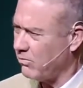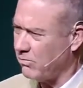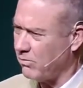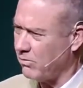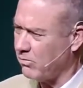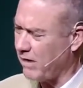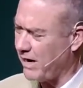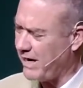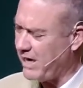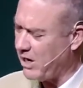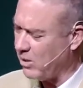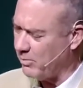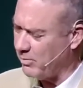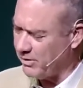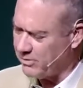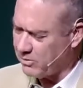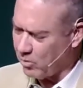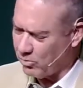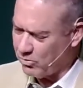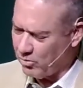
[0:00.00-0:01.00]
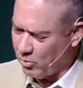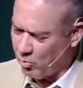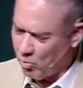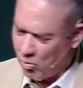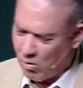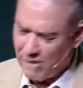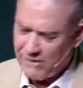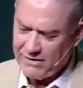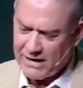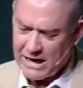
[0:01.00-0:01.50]
right here. But the, the
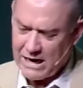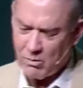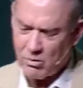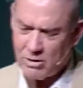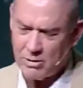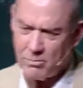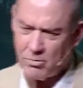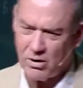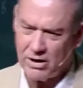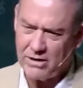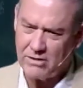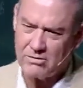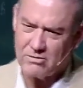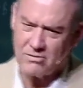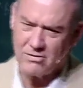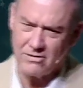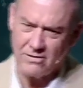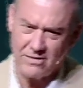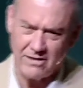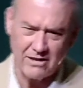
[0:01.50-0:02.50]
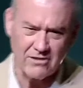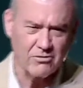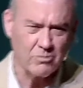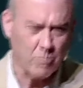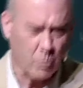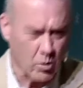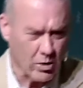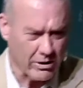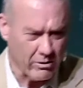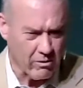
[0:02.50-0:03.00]
one that I want to bring to this
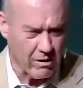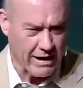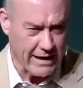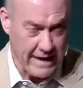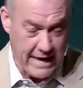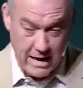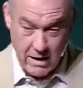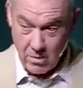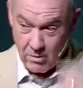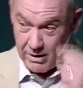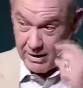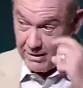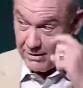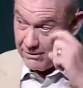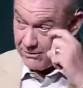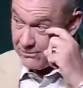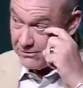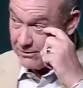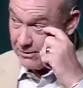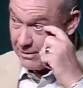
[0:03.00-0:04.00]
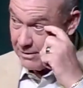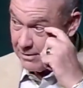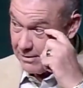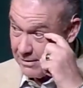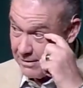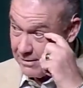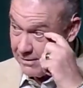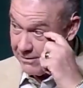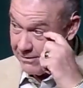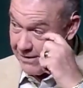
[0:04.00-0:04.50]
point right now is
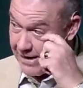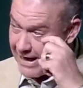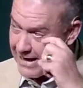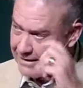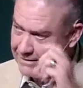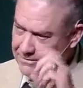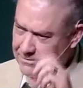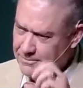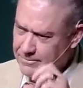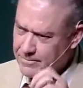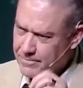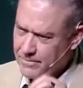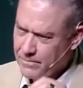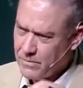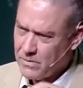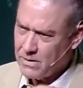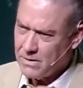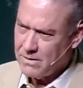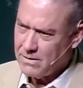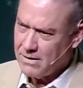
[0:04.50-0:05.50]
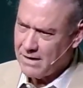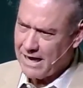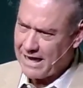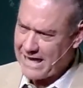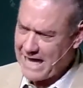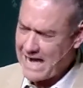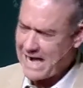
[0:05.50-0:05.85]
that I got